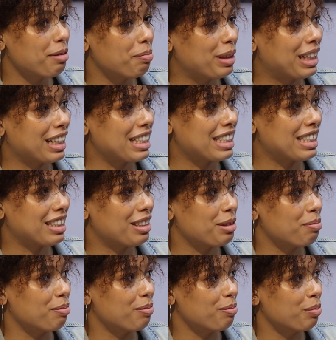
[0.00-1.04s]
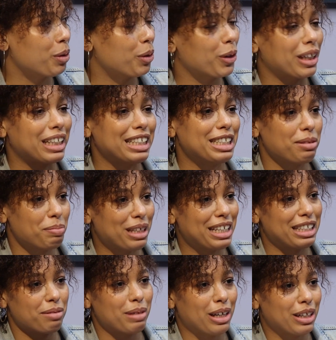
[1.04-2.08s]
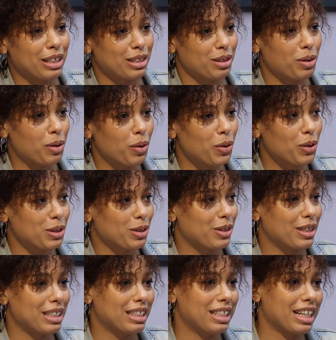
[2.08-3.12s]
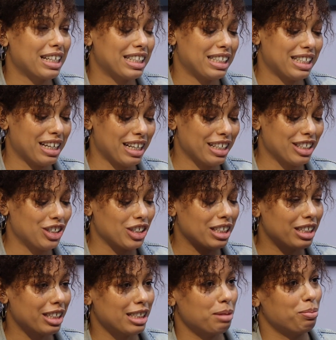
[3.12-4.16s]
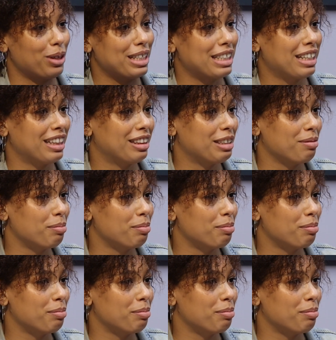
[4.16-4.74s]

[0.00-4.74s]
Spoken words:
because the more he speaks about his goals or his next agenda as president,